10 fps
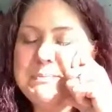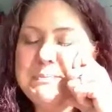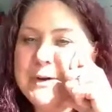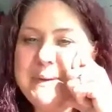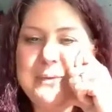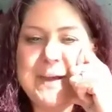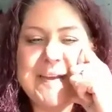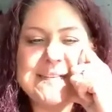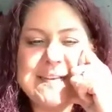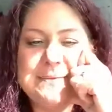blew me away
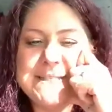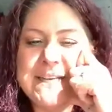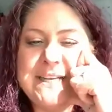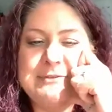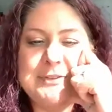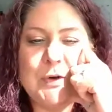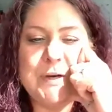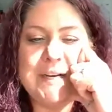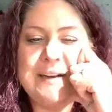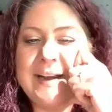because I was sitting in
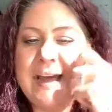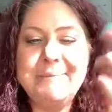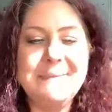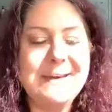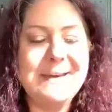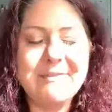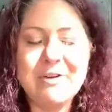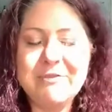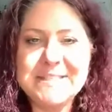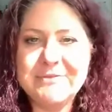Florida, and I never
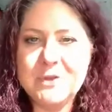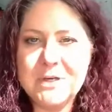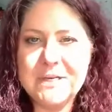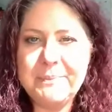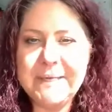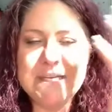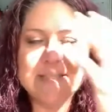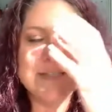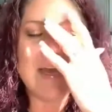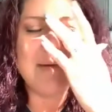visit Florida
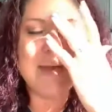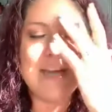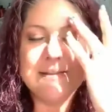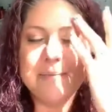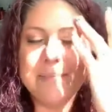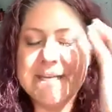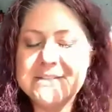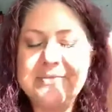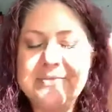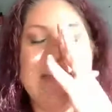because I'm not the
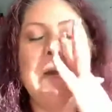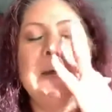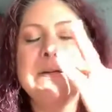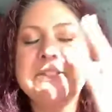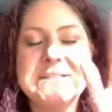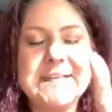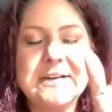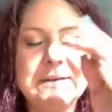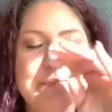biggest, I was just there to